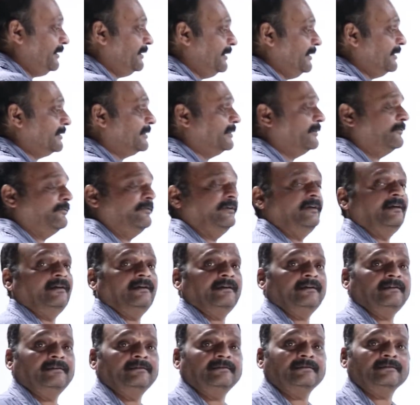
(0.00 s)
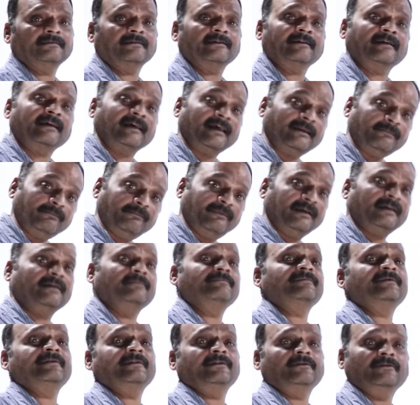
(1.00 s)
the electric field can
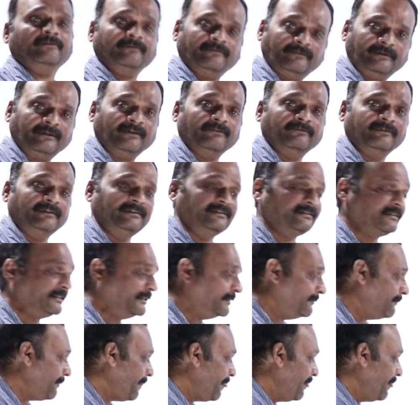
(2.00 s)
become 0. Now we'll see.